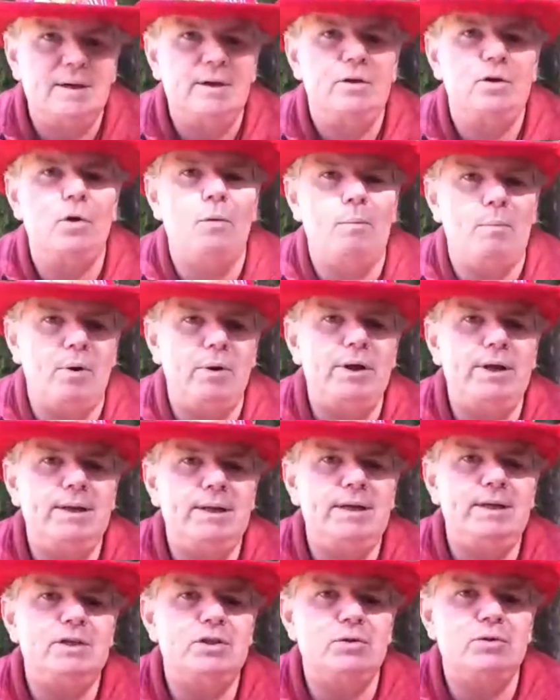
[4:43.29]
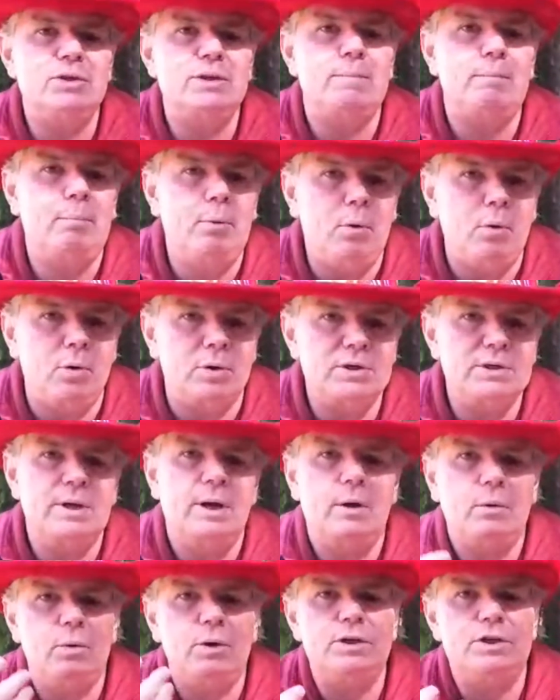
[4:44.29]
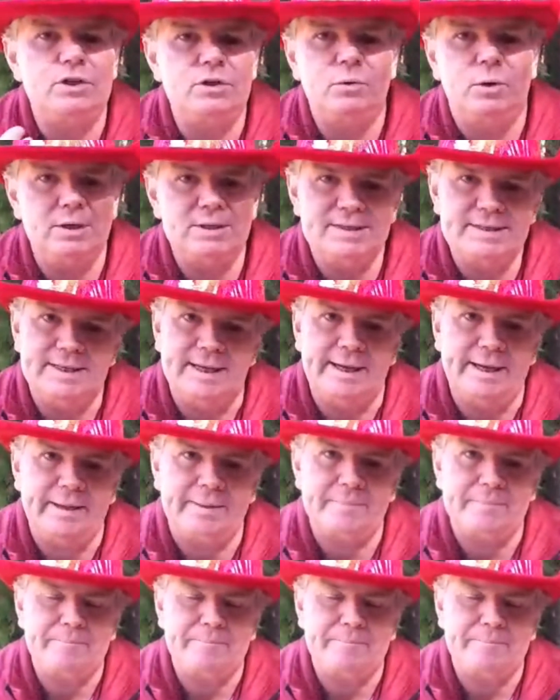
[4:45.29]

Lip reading: Your body needs to support what you are saying.